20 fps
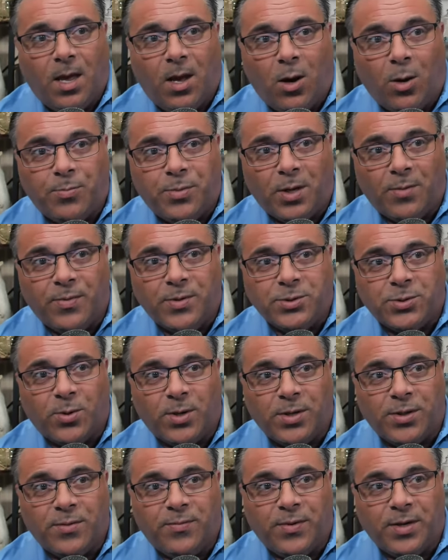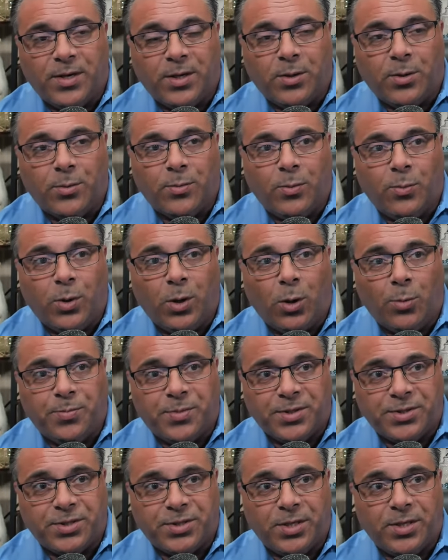Hope y'all enjoyed the video. We hope
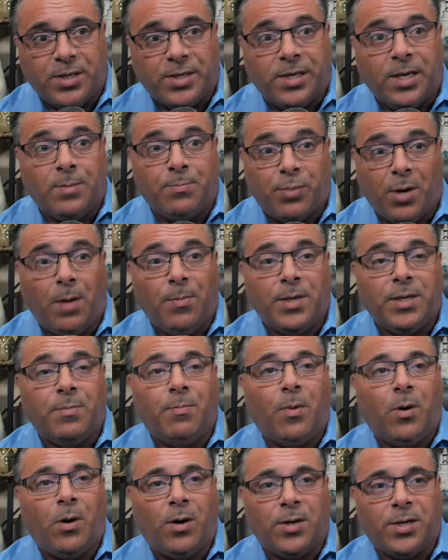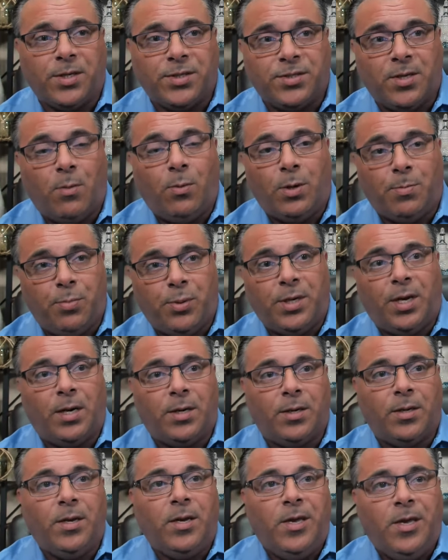to see you again probably tomorrow because I want to put out
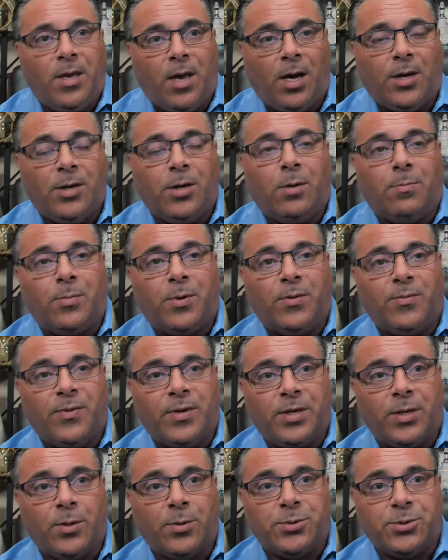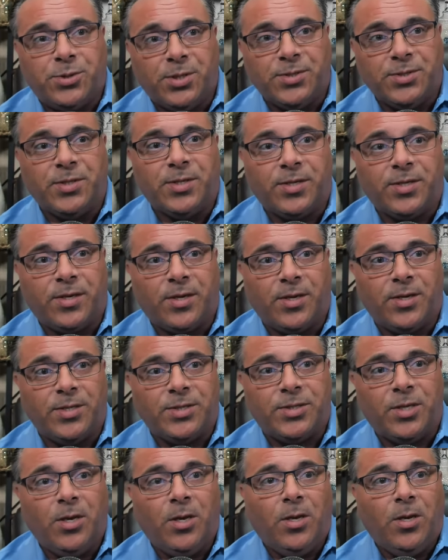a, a number of videos just in
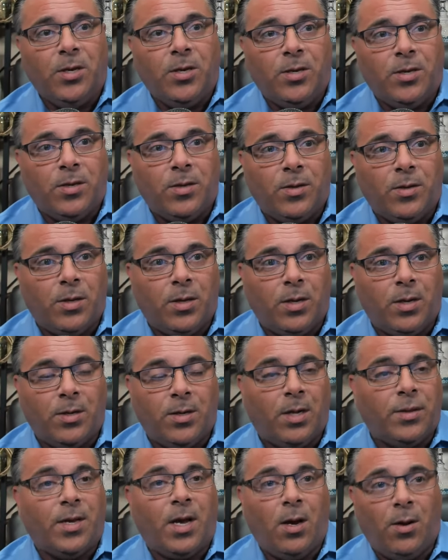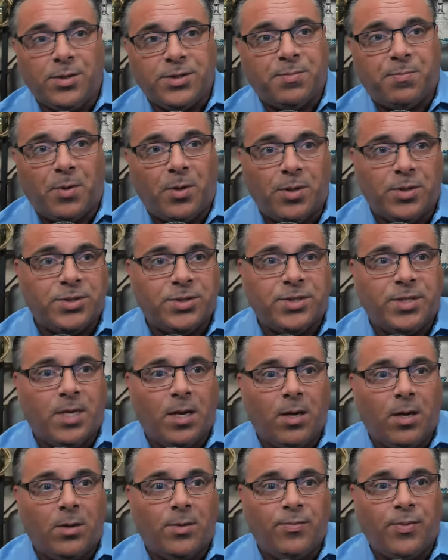case another house burns
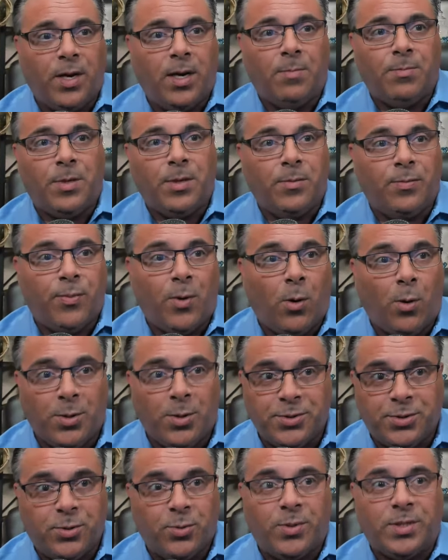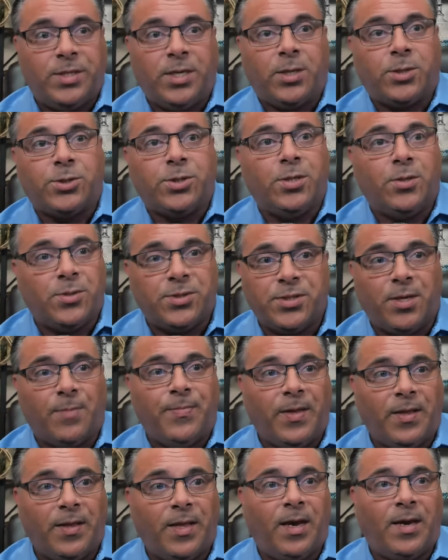down, a family falls to addiction or
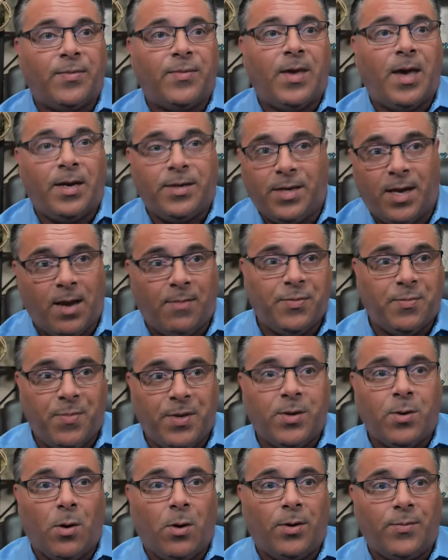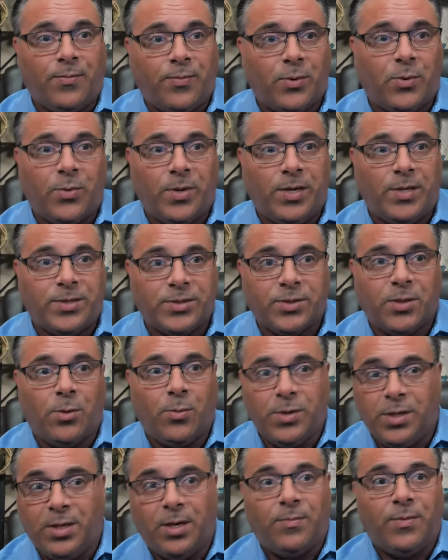something like that, and I have to be gone for a week. So
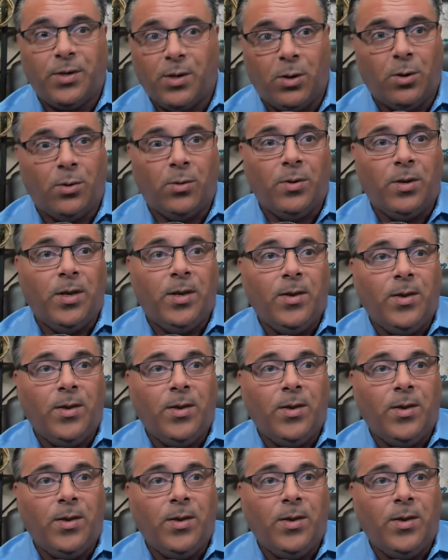we never know